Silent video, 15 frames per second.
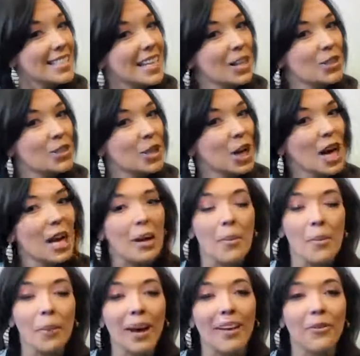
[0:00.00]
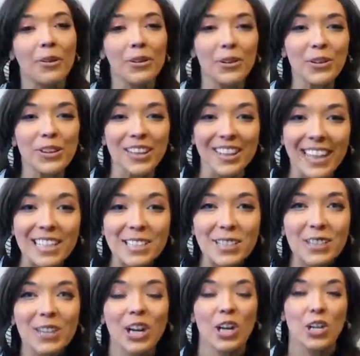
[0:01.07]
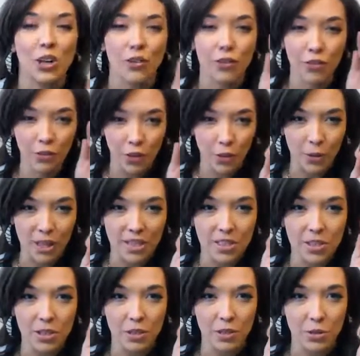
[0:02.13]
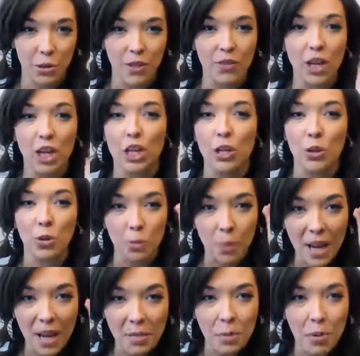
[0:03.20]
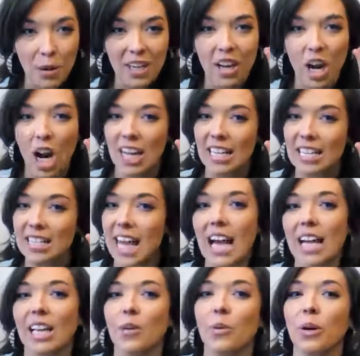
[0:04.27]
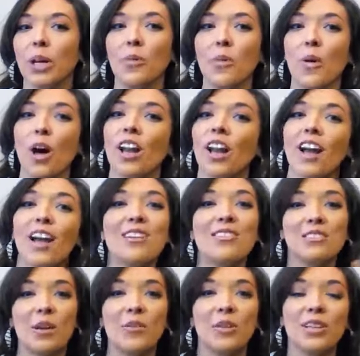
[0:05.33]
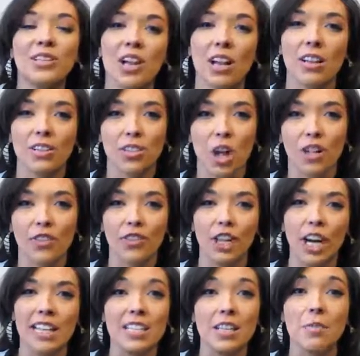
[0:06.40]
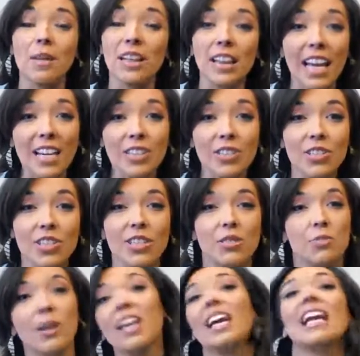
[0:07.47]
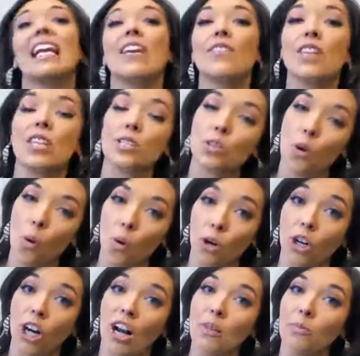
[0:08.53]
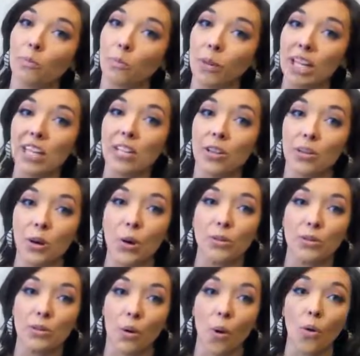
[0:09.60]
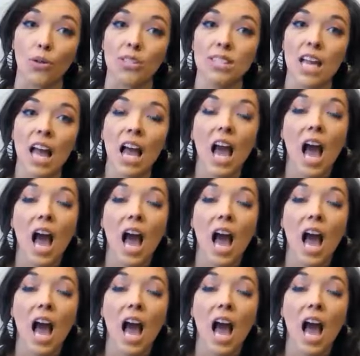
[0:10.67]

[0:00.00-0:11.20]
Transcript: It sounds great, but when you're a laser, you're focused, you're driven, you're pinpointed on exactly what you want. So I want to challenge all of you guys to be lasers this week and even this quarter and meet those goals.